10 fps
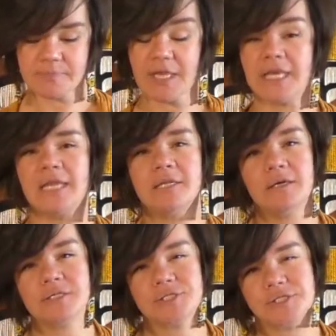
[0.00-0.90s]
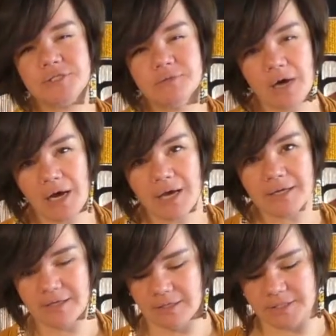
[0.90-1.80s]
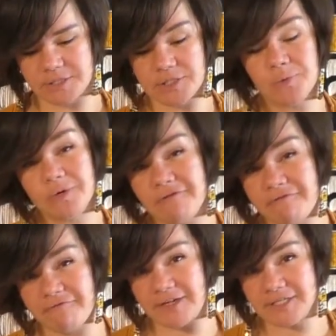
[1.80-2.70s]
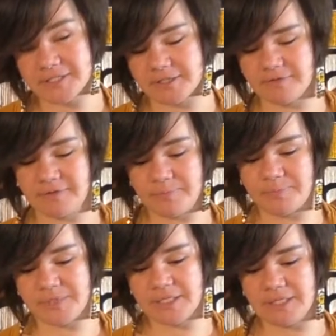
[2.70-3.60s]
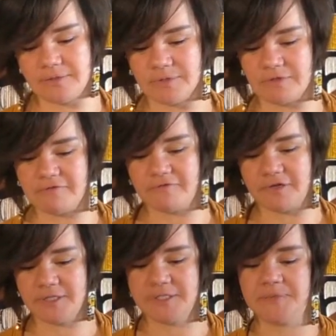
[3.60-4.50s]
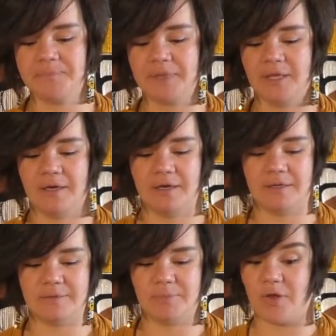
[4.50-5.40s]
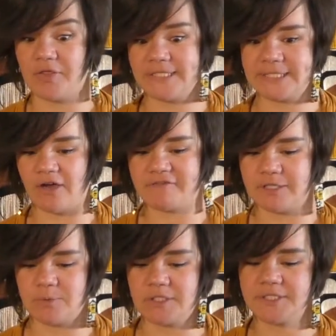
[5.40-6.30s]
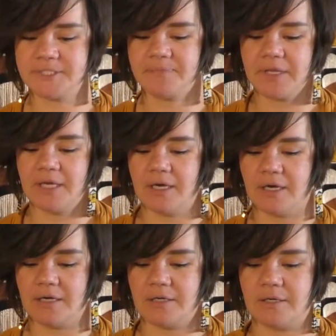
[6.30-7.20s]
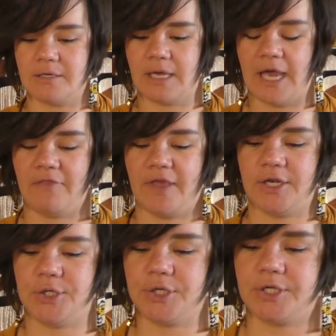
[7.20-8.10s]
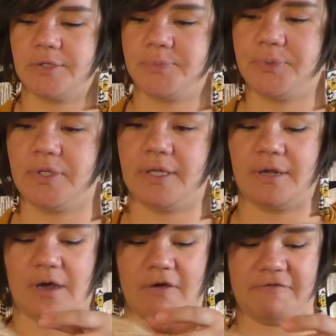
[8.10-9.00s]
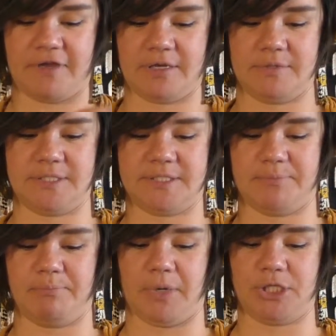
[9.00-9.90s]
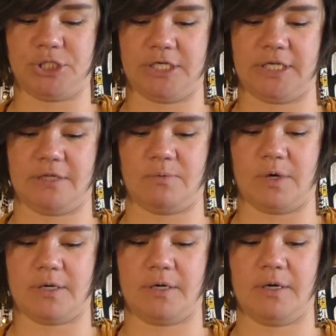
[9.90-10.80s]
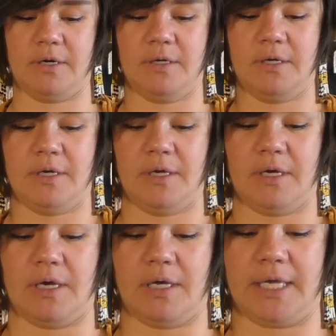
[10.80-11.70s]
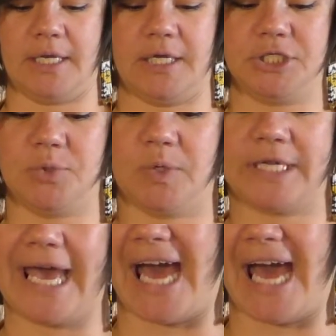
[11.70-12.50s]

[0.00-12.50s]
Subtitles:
get it not too hot because you don't want to felt the cute little furs, all the softy wools. And then you're going to pull it off and submerge it in the water. Again, I don't want to